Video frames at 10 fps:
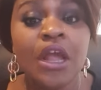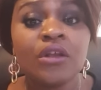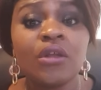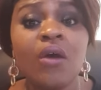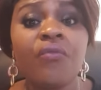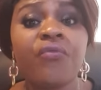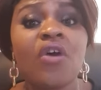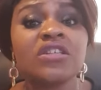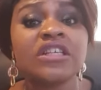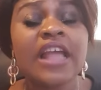Don't
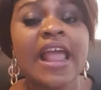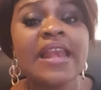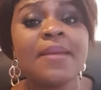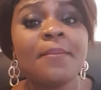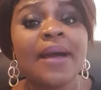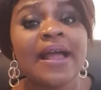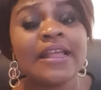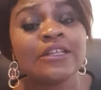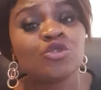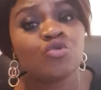force any man
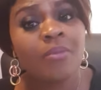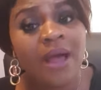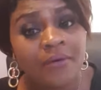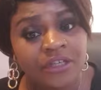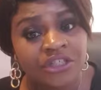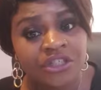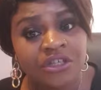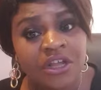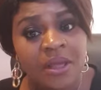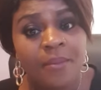into
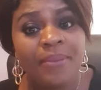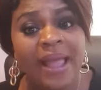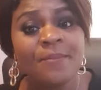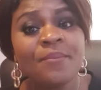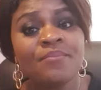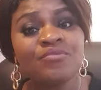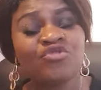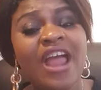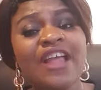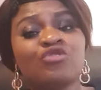marriage by
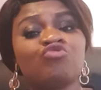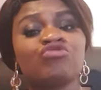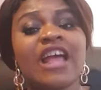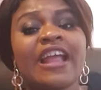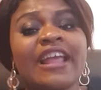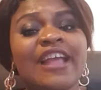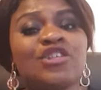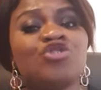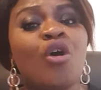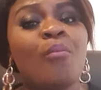trying to
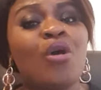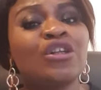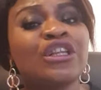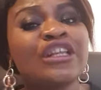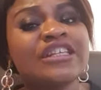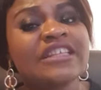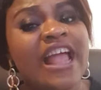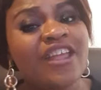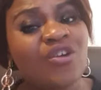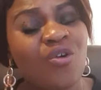target your monthly
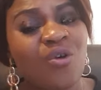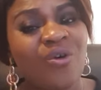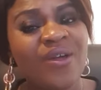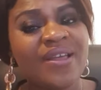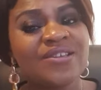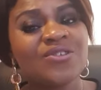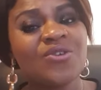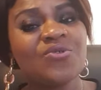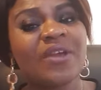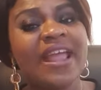cycle so
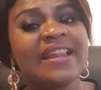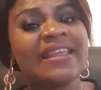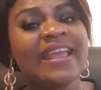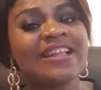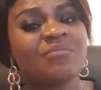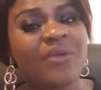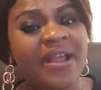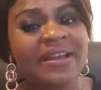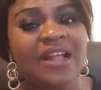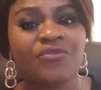you can get
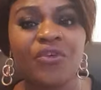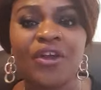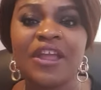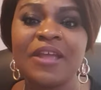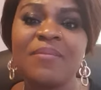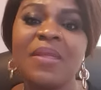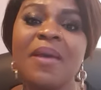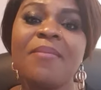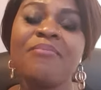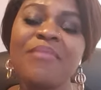pregnant for him.
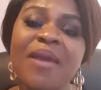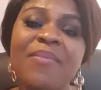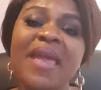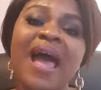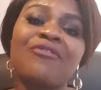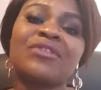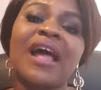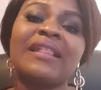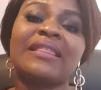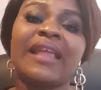Maybe
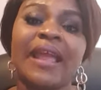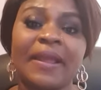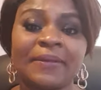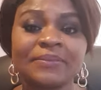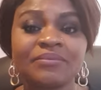after then.